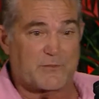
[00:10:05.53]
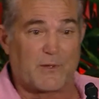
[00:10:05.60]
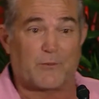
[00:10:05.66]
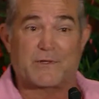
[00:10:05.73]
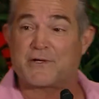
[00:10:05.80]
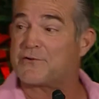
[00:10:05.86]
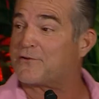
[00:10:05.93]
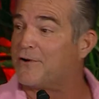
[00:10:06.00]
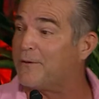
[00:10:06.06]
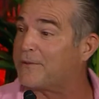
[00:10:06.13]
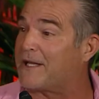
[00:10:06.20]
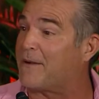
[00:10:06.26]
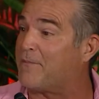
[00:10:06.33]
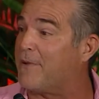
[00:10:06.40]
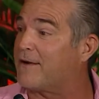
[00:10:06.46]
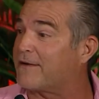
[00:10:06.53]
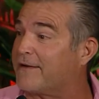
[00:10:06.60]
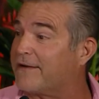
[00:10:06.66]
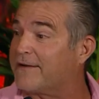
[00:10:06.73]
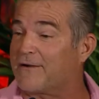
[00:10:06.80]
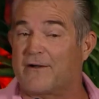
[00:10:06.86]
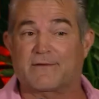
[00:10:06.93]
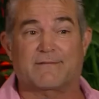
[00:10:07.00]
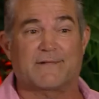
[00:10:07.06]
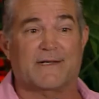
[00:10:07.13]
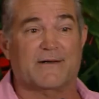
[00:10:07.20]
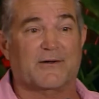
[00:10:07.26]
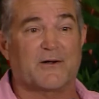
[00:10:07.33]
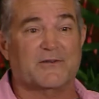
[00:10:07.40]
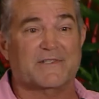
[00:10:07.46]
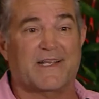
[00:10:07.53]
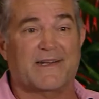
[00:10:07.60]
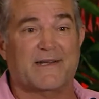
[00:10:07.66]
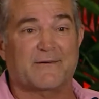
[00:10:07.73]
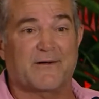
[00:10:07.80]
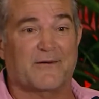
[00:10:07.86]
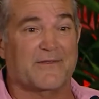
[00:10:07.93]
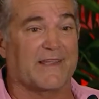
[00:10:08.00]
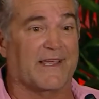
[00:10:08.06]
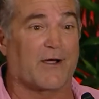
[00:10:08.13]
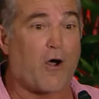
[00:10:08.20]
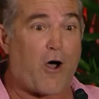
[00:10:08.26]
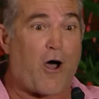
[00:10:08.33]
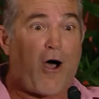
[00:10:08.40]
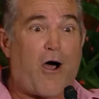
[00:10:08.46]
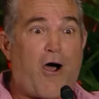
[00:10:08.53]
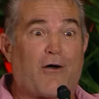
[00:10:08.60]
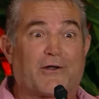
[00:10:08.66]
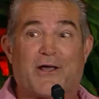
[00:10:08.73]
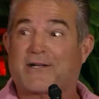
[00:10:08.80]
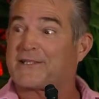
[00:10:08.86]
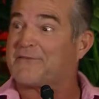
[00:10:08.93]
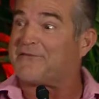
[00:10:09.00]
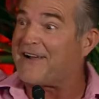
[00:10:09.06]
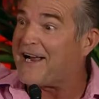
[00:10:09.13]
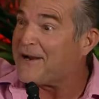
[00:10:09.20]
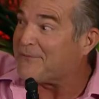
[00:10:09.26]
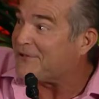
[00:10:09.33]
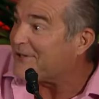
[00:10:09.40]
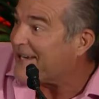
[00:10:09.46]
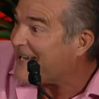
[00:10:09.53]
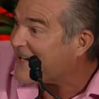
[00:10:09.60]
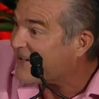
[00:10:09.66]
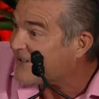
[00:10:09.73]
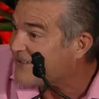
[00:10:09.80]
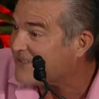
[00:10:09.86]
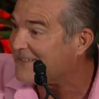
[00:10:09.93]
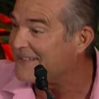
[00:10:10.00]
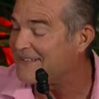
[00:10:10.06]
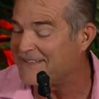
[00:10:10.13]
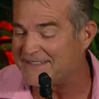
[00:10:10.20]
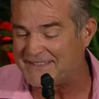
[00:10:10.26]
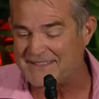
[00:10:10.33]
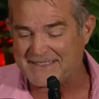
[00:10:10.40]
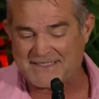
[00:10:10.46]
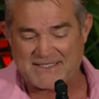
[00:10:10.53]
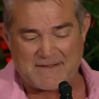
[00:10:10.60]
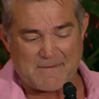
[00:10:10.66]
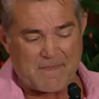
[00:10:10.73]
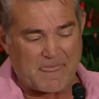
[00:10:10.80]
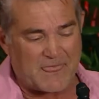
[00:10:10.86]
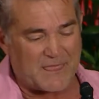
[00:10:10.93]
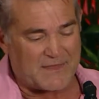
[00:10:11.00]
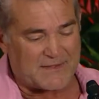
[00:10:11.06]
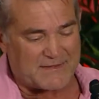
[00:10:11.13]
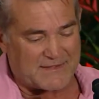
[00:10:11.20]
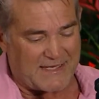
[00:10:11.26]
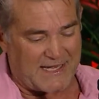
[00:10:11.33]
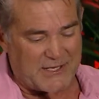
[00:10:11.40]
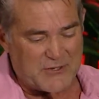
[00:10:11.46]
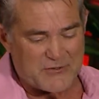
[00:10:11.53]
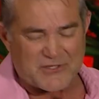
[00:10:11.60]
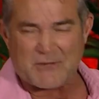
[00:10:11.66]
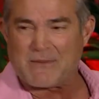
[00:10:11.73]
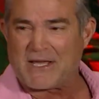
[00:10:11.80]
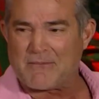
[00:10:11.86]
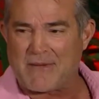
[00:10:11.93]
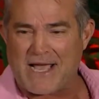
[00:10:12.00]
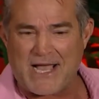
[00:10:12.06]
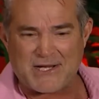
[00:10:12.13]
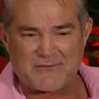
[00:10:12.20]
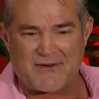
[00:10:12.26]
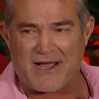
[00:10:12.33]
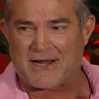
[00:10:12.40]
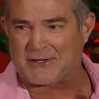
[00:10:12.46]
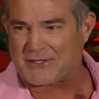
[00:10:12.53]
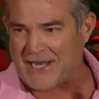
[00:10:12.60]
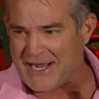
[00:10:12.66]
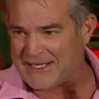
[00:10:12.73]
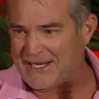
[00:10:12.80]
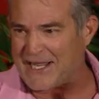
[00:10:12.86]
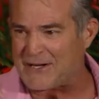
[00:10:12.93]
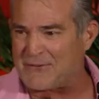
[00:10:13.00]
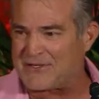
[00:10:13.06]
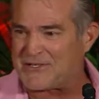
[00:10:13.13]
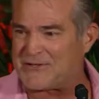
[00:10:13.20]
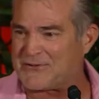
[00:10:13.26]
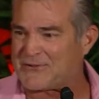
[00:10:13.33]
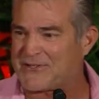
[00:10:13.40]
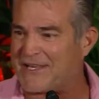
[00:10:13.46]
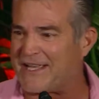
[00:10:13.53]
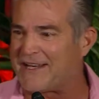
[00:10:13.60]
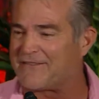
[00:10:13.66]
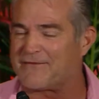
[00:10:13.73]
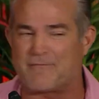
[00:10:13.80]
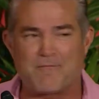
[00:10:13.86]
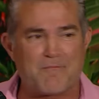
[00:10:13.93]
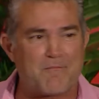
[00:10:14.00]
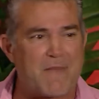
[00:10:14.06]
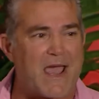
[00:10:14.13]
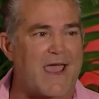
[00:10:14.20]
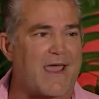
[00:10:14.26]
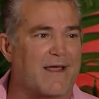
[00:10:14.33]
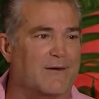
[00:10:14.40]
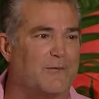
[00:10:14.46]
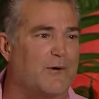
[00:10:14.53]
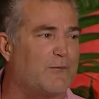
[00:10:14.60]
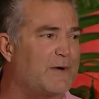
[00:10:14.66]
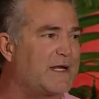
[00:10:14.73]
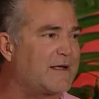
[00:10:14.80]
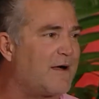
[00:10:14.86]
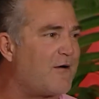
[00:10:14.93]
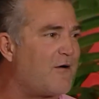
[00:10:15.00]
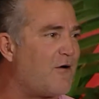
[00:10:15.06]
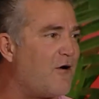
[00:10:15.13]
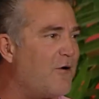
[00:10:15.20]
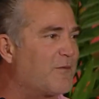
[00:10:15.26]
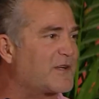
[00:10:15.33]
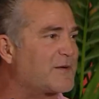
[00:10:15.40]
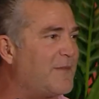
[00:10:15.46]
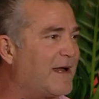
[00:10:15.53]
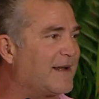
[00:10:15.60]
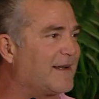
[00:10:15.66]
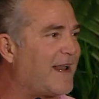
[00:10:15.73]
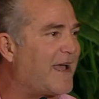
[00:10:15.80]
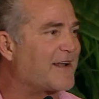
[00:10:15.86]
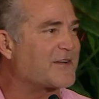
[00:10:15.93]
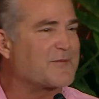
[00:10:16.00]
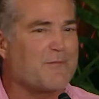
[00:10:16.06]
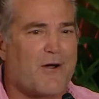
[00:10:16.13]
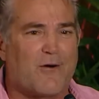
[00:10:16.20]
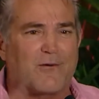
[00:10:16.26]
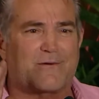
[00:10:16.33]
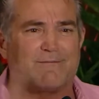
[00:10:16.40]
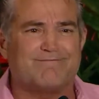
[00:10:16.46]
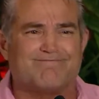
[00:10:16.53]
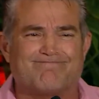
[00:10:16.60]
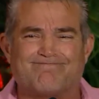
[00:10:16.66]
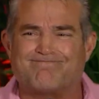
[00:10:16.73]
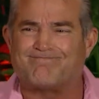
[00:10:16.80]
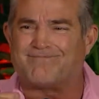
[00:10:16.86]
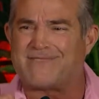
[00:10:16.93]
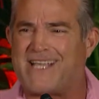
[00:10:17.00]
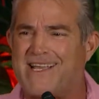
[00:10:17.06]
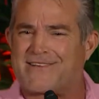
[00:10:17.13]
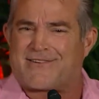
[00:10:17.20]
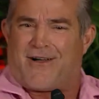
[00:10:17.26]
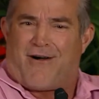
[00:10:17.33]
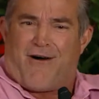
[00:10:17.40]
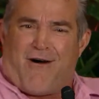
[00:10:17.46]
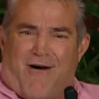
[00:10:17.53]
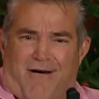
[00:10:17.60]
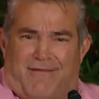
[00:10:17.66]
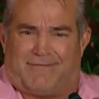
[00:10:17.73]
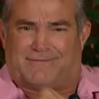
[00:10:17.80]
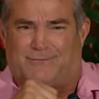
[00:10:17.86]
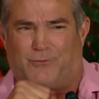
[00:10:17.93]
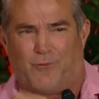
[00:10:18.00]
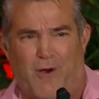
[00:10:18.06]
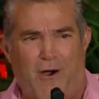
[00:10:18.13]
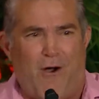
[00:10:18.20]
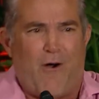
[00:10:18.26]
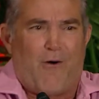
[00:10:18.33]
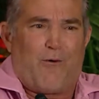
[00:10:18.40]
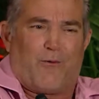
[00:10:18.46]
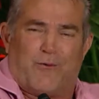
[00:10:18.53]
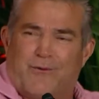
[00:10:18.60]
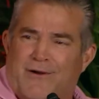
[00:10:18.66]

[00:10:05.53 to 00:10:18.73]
But when you show up in that bunker, there goes that hero thing. Oh, look, the firemen are here. And it used to be a badge of honor, kind of like what you said of, man, when we go home smelling like smoke, it's on. Woo!